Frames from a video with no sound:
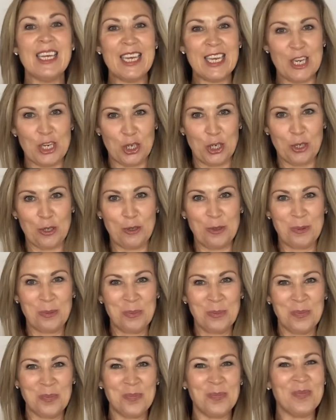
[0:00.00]
issue.
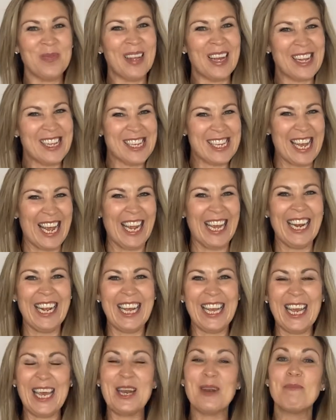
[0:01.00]
I'll say it
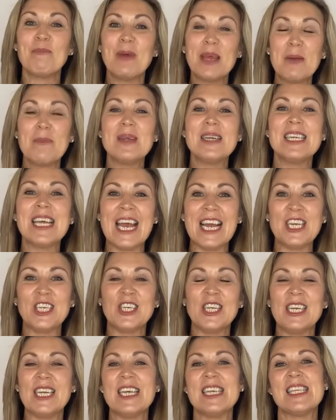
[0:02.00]
again,
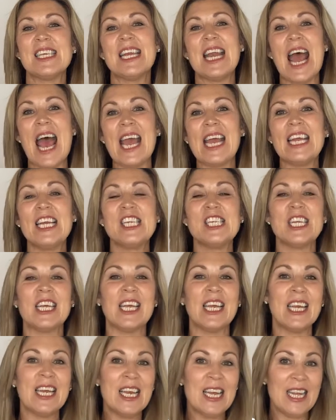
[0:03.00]
pigmentation is an
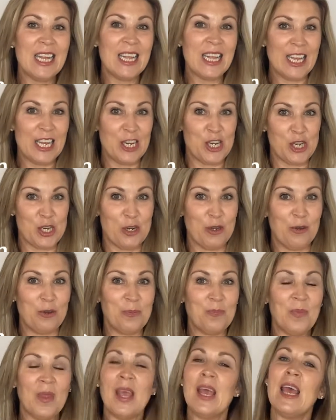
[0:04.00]
aging issue.
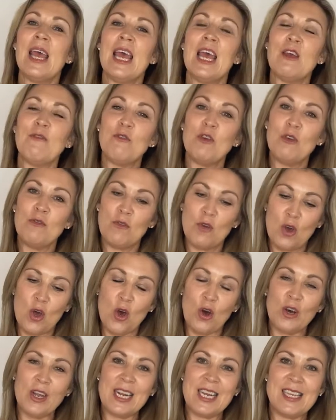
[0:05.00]
If you've
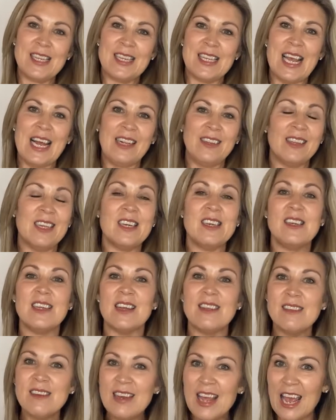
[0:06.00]
got a cell that
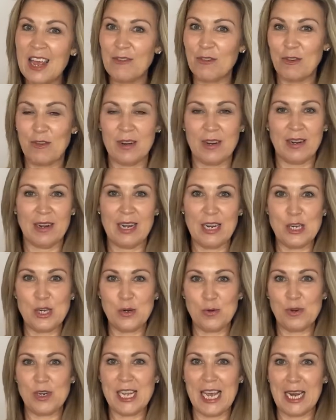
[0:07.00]
doesn't have critically
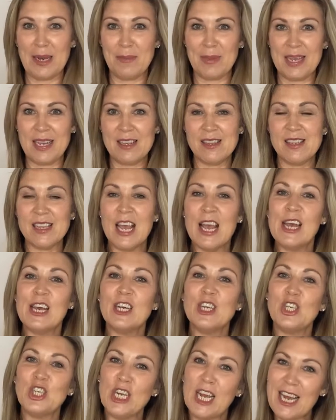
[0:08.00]
short telomeres,
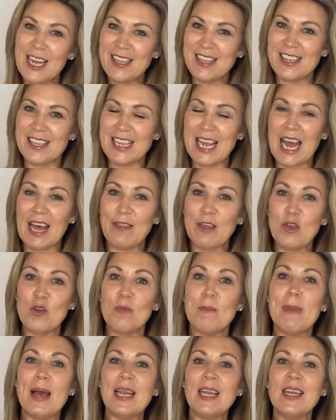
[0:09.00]
chances are that your
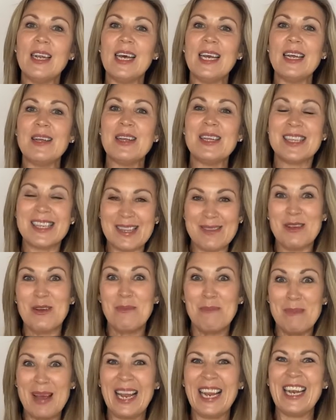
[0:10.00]

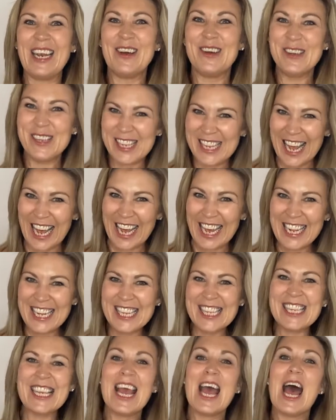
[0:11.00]

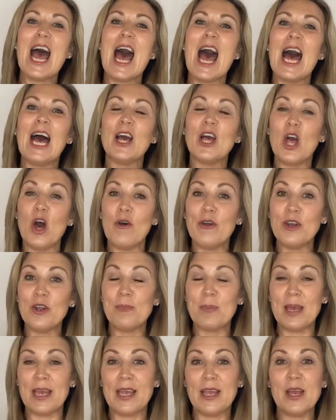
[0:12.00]
melanocytes are going to
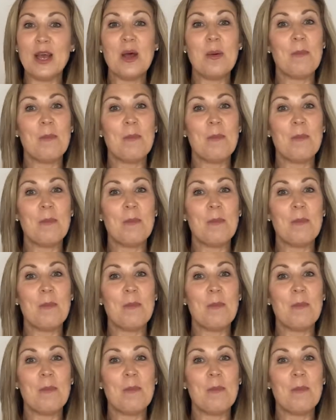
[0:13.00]
be